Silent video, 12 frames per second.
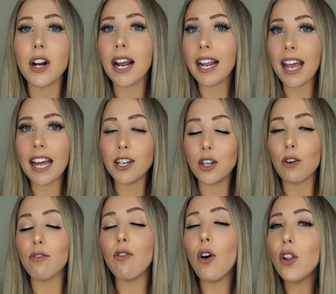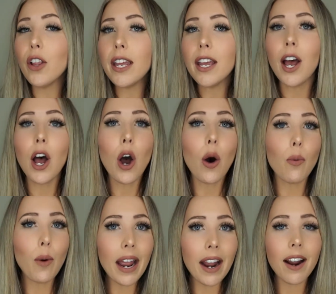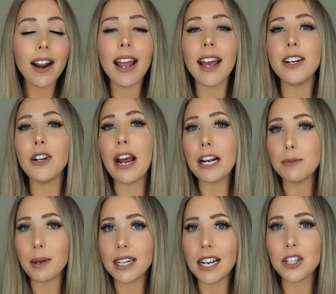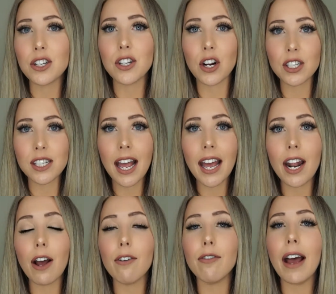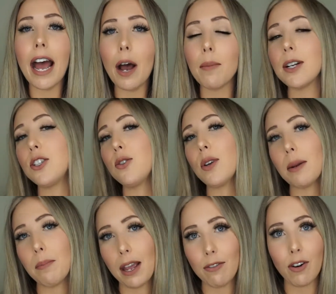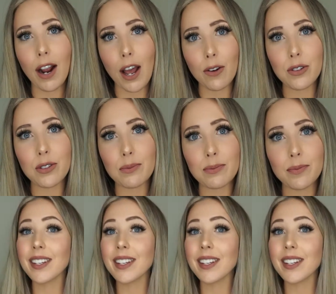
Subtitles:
again, you're fully aware and your expectations are set of how much you can pay for a house.